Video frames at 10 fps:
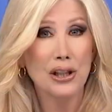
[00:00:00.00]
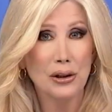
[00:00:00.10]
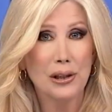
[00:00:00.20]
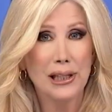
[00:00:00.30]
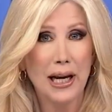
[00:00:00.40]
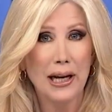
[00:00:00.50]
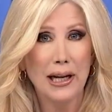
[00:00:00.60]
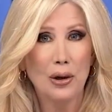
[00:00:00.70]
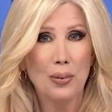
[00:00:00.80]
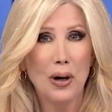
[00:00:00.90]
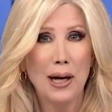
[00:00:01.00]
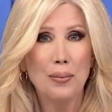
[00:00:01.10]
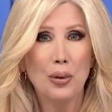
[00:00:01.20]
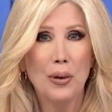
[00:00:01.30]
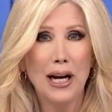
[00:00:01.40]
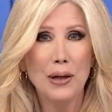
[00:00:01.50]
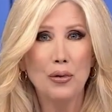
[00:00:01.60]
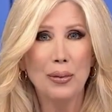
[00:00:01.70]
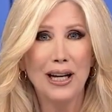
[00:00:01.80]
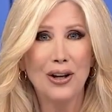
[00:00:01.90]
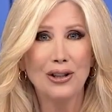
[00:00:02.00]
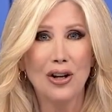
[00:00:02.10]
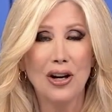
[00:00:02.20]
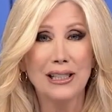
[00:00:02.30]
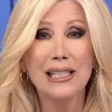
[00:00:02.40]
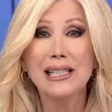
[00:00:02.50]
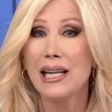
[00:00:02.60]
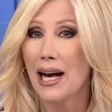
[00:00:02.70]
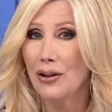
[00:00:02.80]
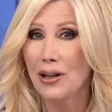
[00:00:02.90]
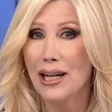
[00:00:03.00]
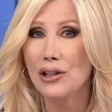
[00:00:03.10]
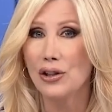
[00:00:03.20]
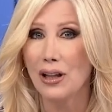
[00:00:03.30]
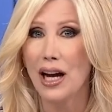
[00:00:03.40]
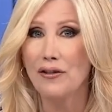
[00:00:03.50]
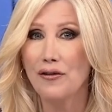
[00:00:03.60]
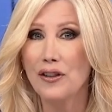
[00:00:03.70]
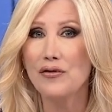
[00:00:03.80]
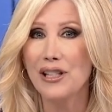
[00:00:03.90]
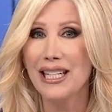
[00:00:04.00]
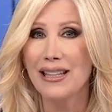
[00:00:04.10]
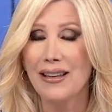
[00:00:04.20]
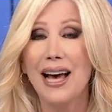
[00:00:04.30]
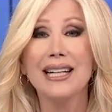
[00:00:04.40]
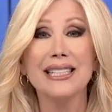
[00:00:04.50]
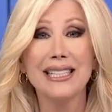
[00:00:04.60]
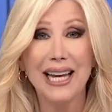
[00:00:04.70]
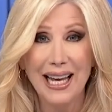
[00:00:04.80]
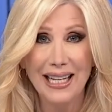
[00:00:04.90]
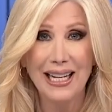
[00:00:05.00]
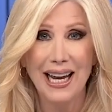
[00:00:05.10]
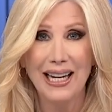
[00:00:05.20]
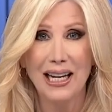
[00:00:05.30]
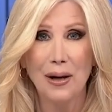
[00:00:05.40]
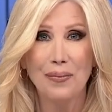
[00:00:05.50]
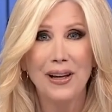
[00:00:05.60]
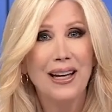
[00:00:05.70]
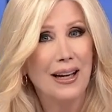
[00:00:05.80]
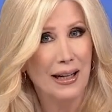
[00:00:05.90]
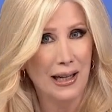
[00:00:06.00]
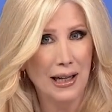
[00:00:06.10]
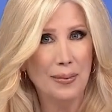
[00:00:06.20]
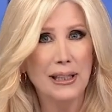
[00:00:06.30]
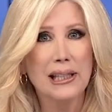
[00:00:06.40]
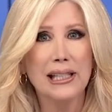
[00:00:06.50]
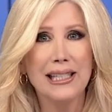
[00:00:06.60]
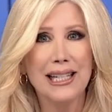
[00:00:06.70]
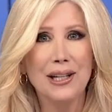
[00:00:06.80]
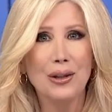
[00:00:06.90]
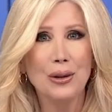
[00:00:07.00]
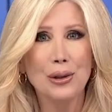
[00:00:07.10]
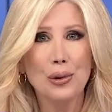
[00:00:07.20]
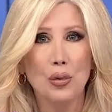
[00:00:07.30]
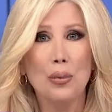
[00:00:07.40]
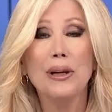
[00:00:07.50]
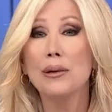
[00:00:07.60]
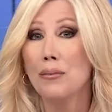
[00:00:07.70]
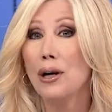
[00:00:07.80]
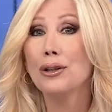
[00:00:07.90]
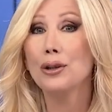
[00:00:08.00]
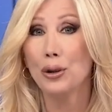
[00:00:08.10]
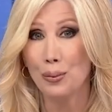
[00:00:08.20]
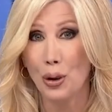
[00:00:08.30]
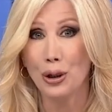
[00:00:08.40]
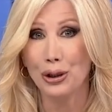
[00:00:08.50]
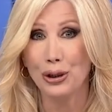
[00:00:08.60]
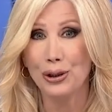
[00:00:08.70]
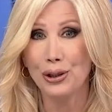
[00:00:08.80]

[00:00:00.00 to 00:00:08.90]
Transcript: year's San Diego Pride Parade will be held on Saturday, July 15th at 10 a.m., and ABC 10 News will be among the marchers.